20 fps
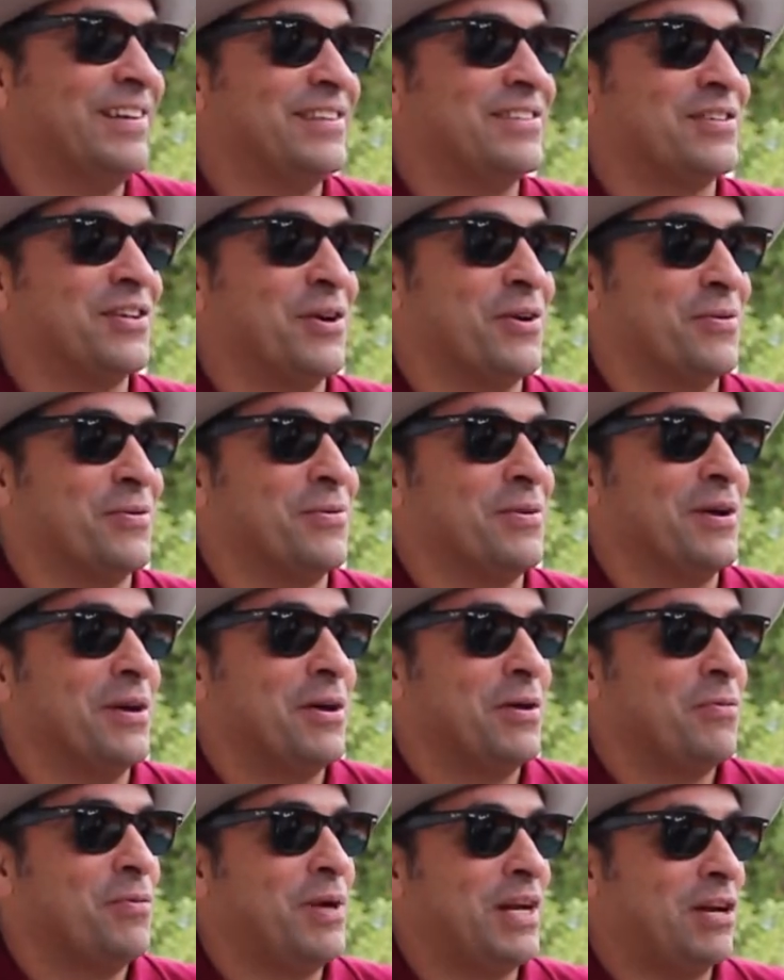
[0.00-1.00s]
You know, and
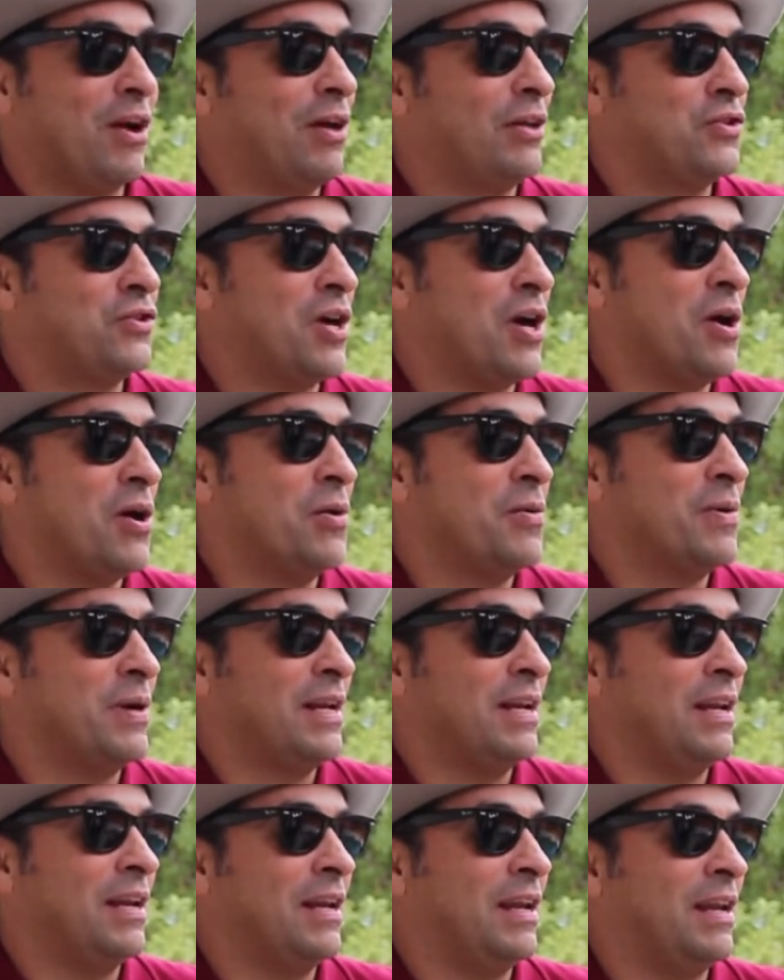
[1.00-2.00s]
so we called
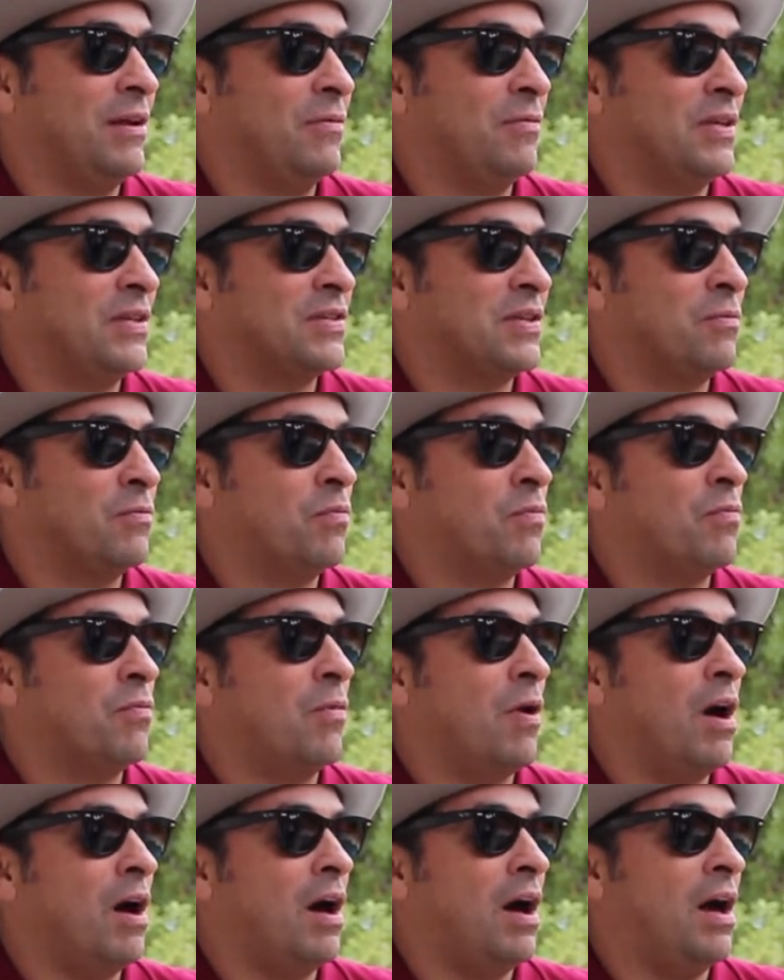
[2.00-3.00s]
Joe and we
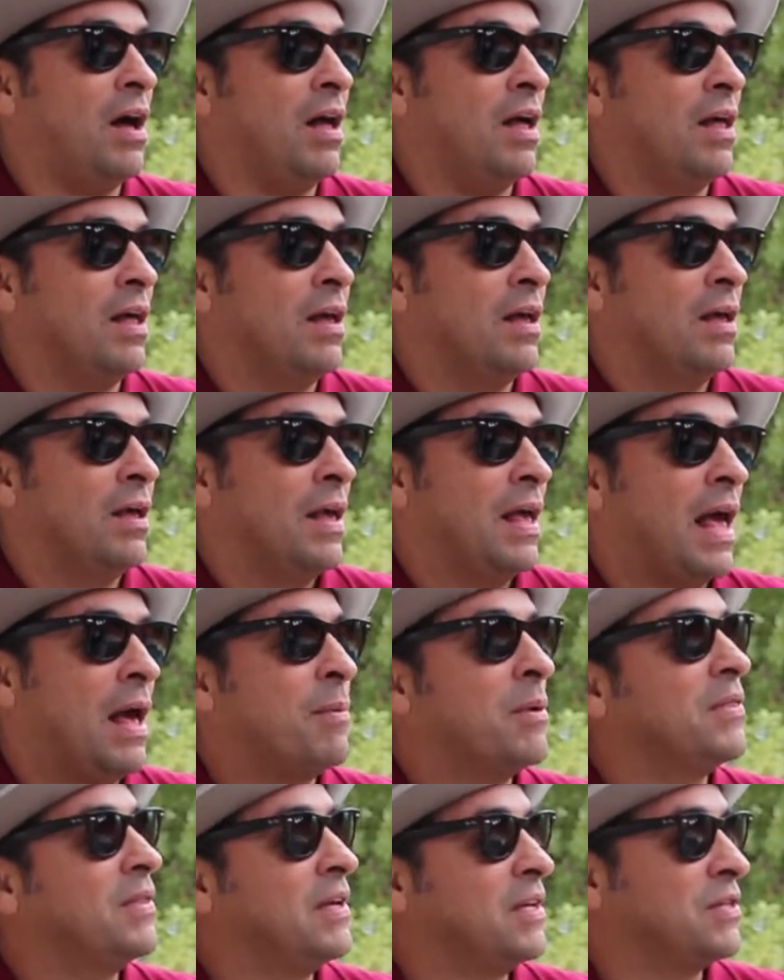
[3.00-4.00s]
said, how
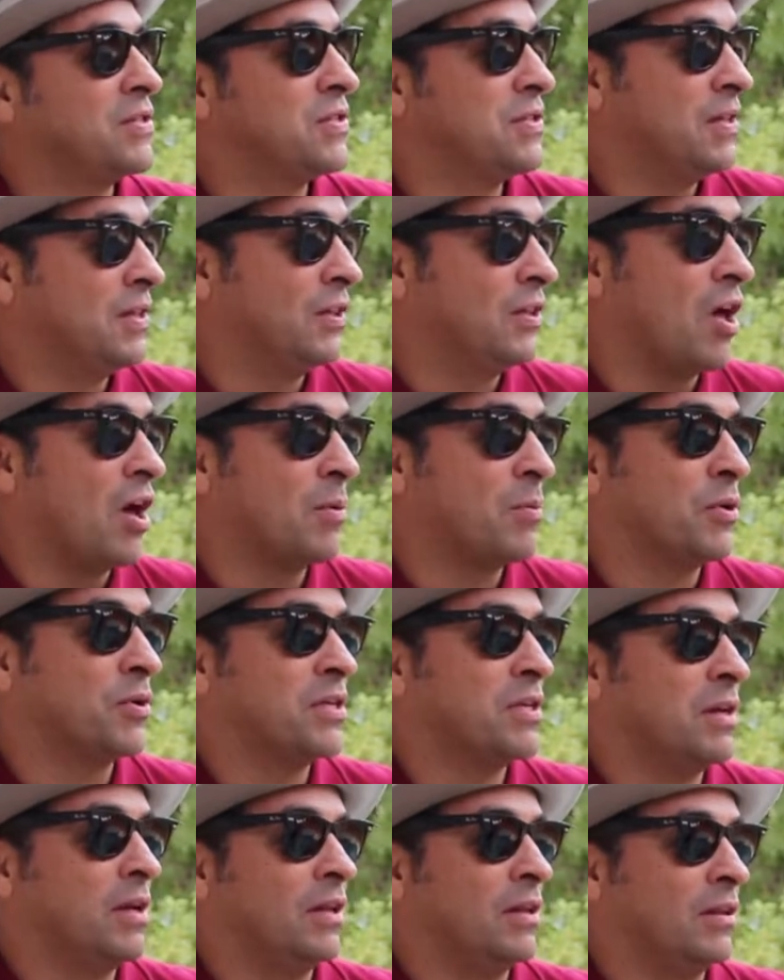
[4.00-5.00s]
about this?
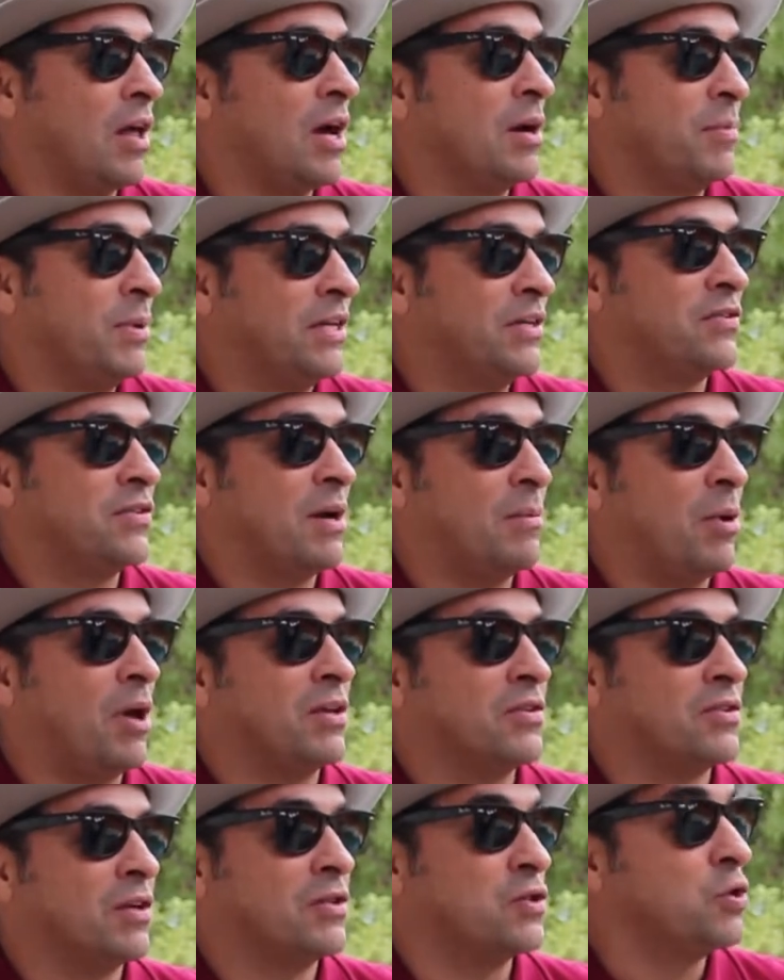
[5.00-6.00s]
Long
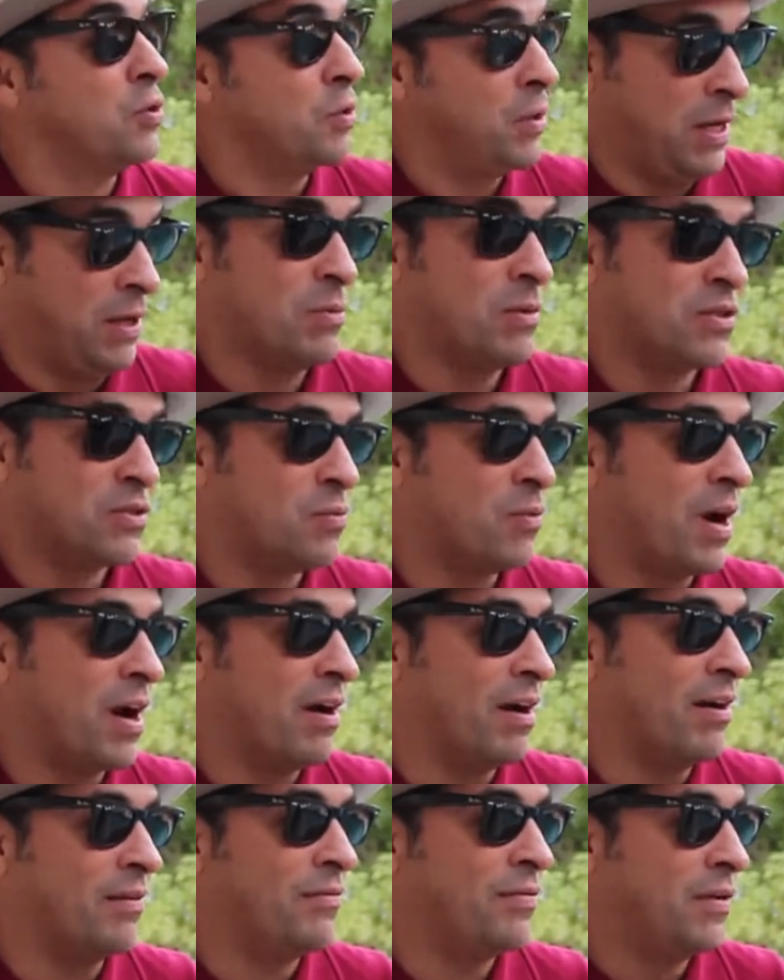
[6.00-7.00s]
Beach Dub All-Stars, who he
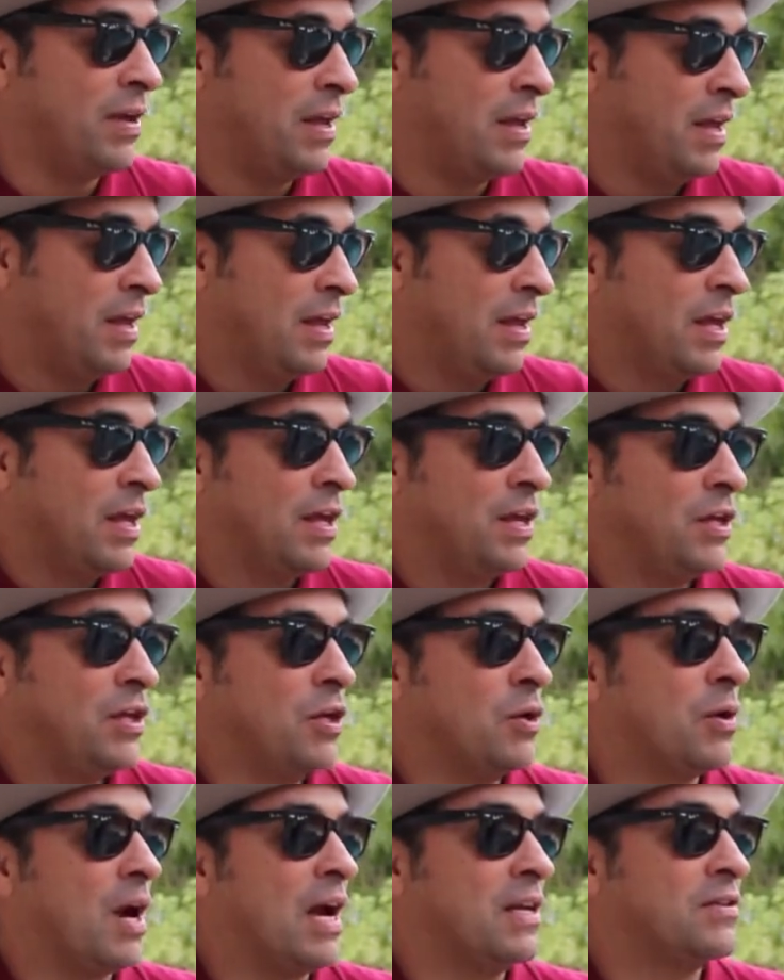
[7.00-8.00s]
was aware of,
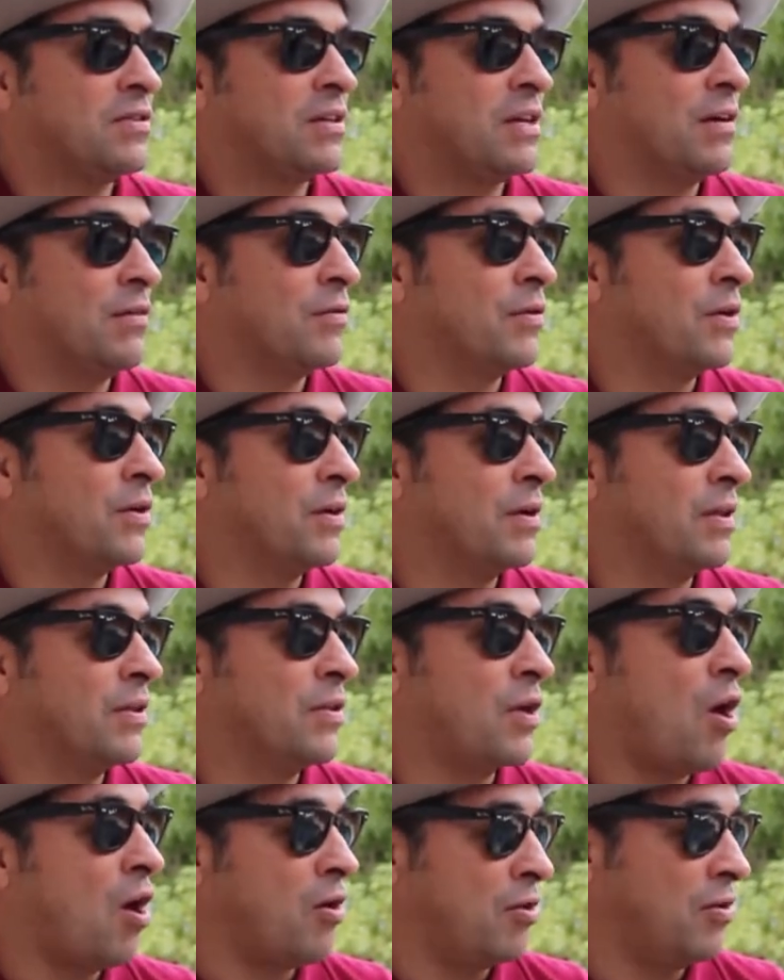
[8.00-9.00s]
you guys
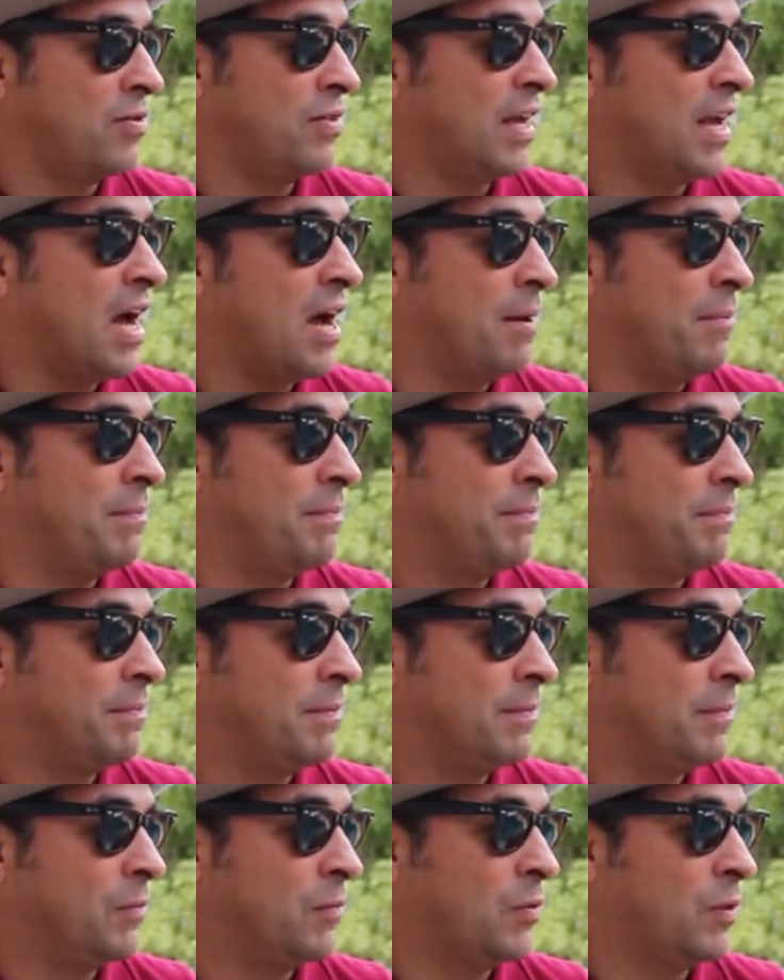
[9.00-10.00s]
cover The Harder They Come,
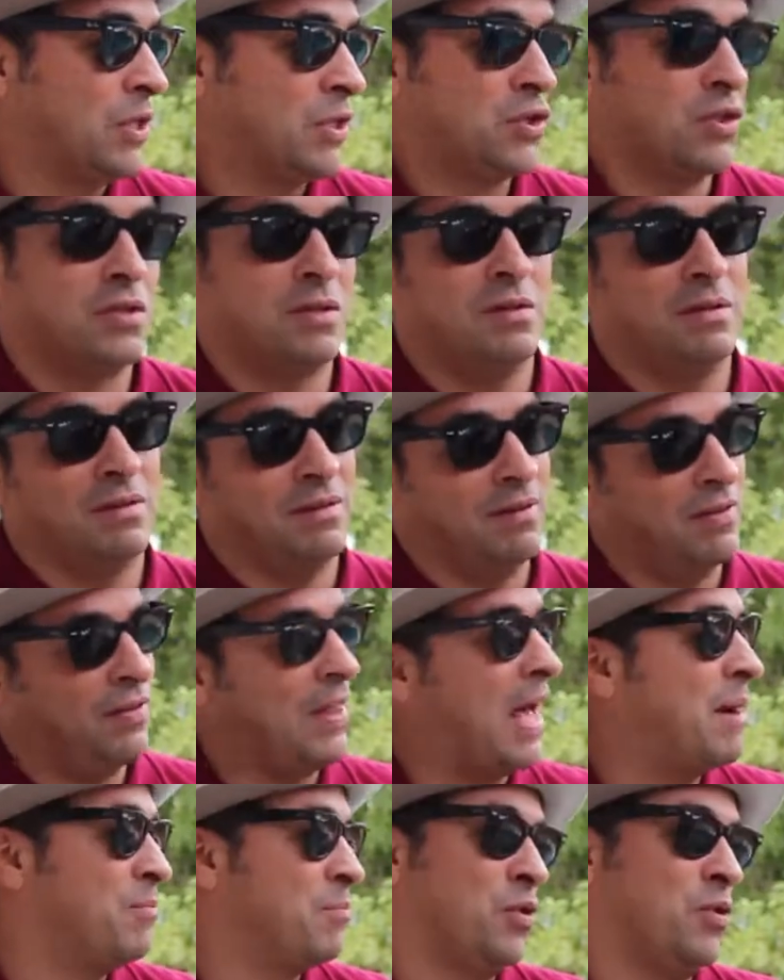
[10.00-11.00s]
which
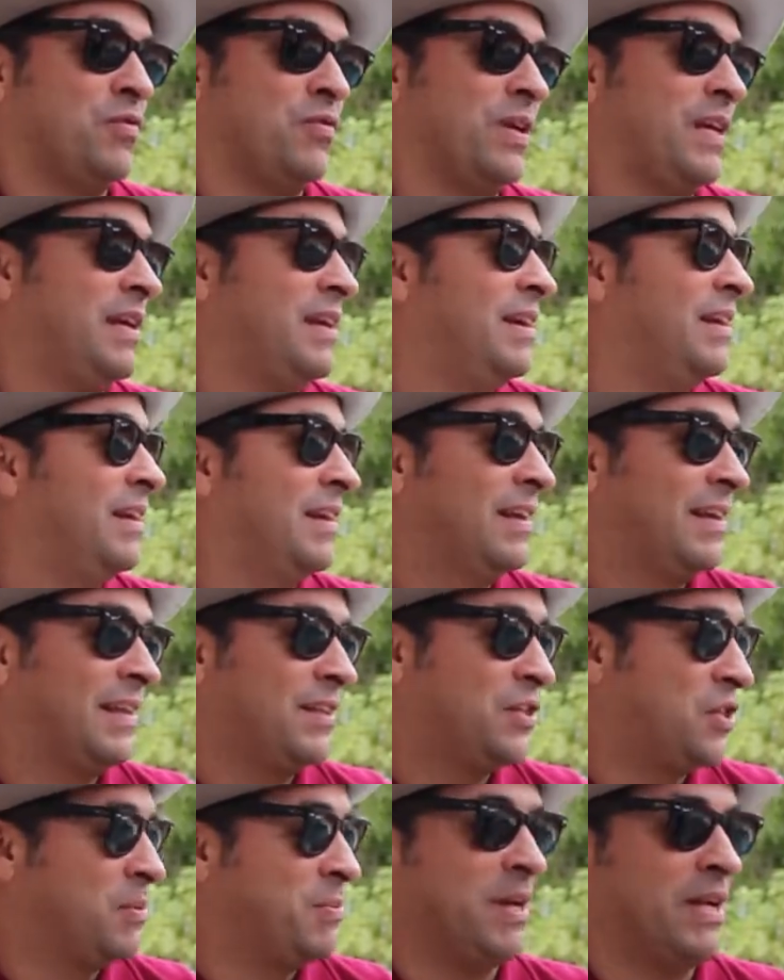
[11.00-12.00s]
that
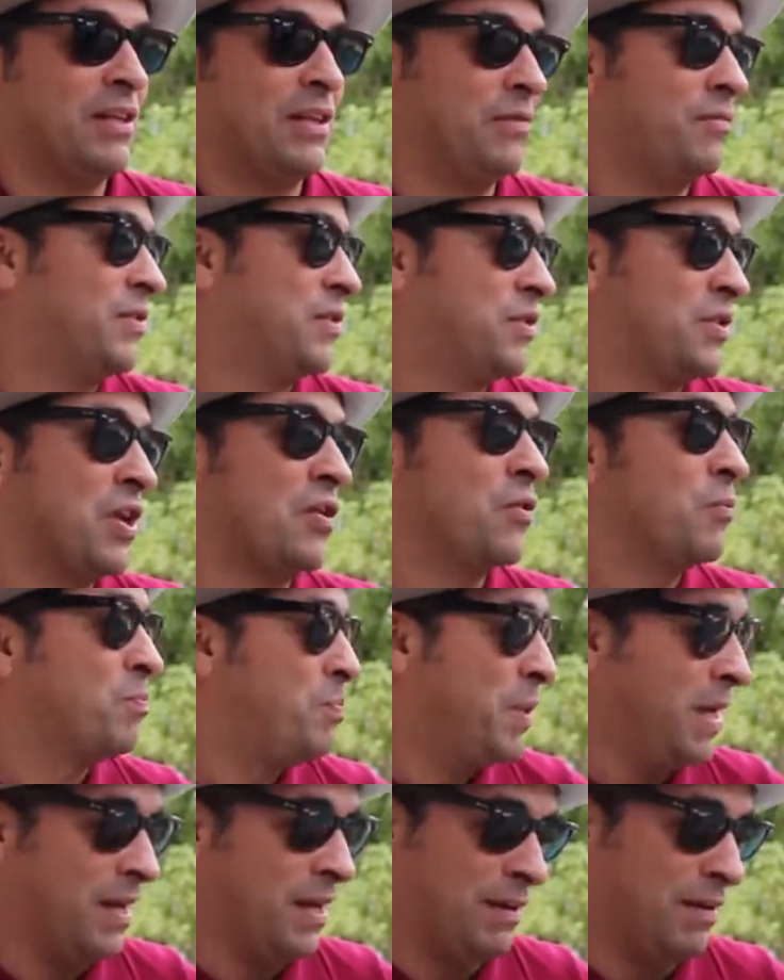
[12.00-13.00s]
movie, Jimmy Cliff is
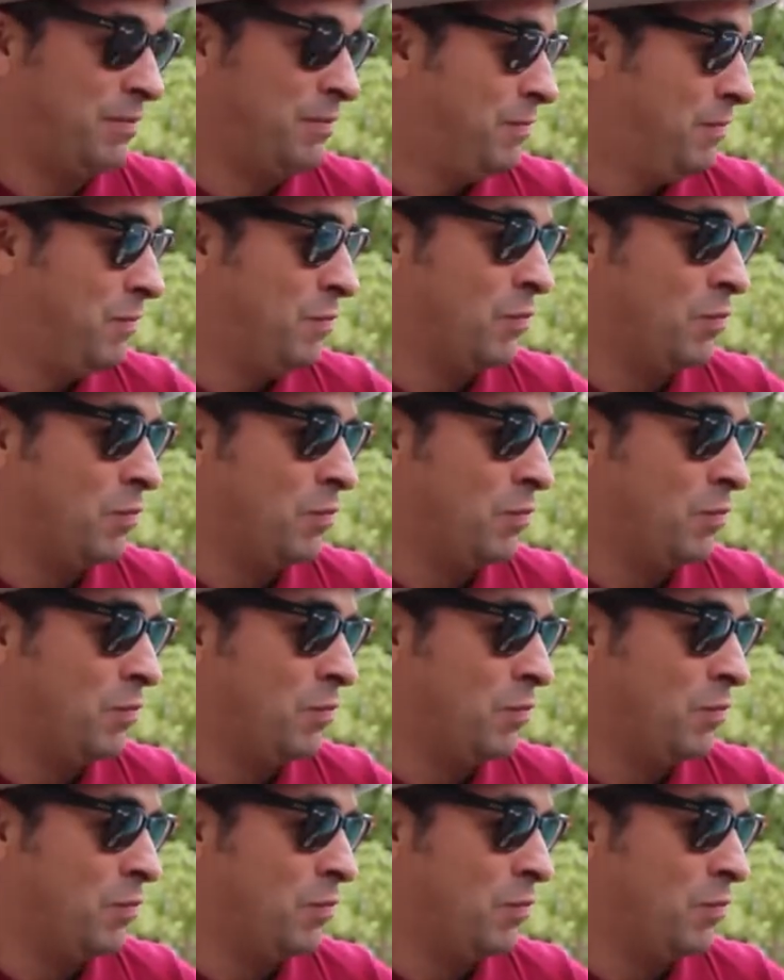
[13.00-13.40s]
another big,